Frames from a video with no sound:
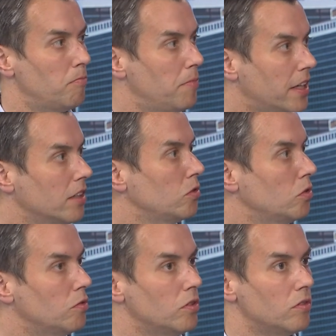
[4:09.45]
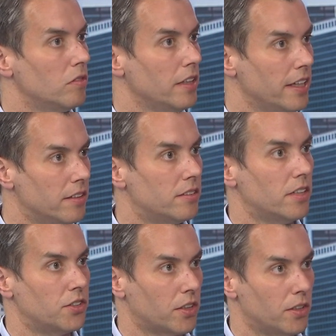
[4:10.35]
Because Louisville is
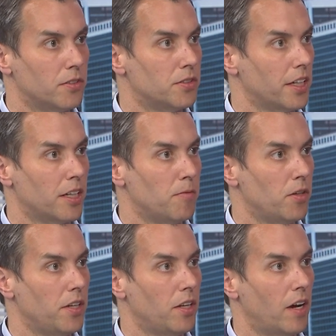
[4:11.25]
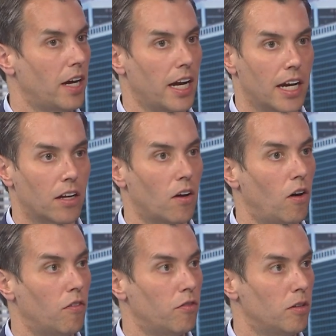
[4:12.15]
such a close-knit community, you know, I got a
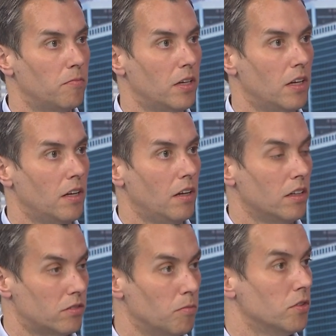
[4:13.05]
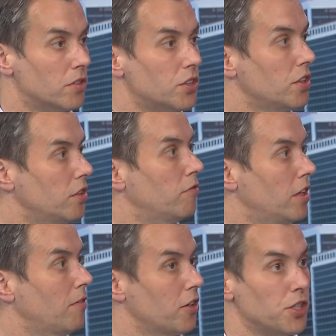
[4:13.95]
call from someone who's such a good
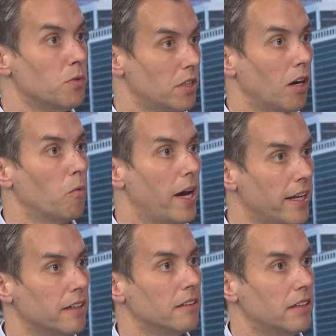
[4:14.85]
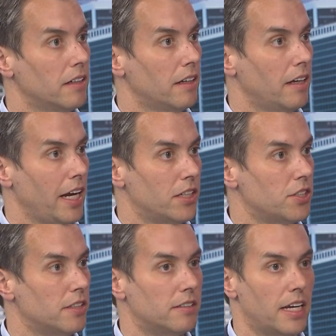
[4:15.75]
friend of ours. She was in our wedding, and
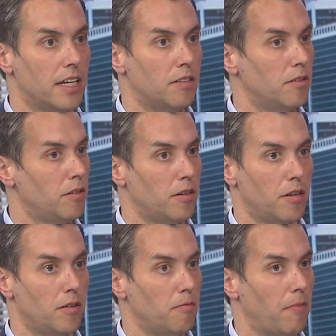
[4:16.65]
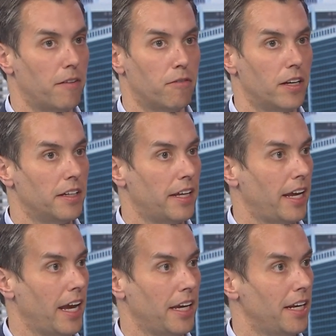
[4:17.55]
she said, my friend
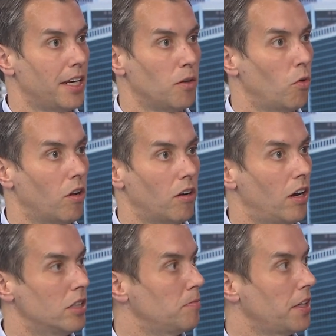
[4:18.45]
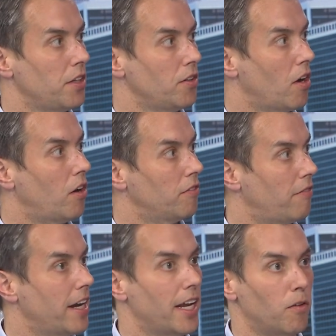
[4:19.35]
can't get any word on her husband. Can you call and
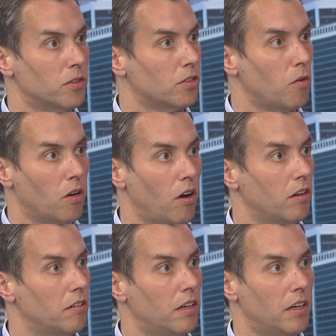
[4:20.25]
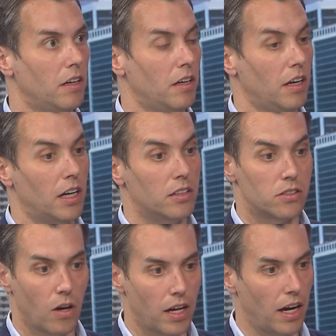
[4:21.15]
find out what's going on? And
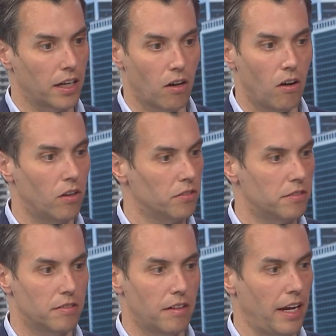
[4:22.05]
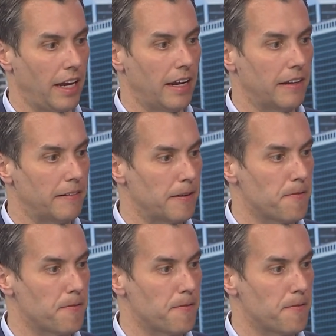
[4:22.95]
so I called, and